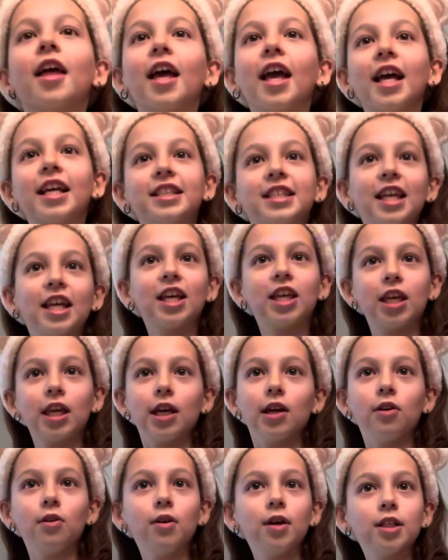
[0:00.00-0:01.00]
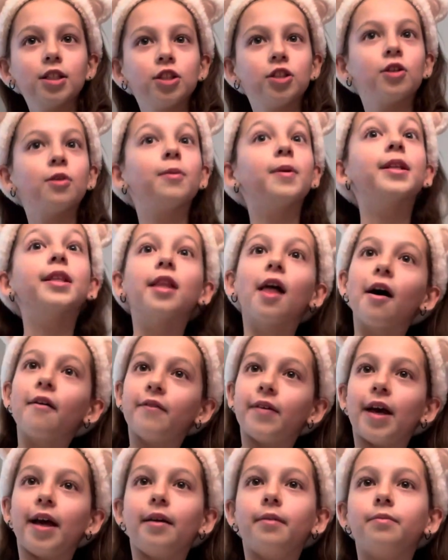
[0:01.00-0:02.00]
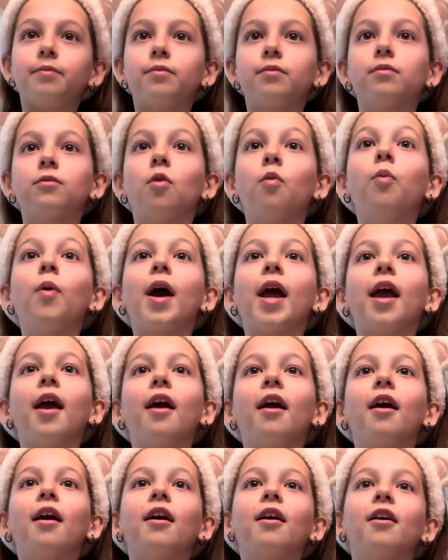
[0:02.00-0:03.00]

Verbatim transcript: Is it cute? Do we love it? Yes, we Wait. love it.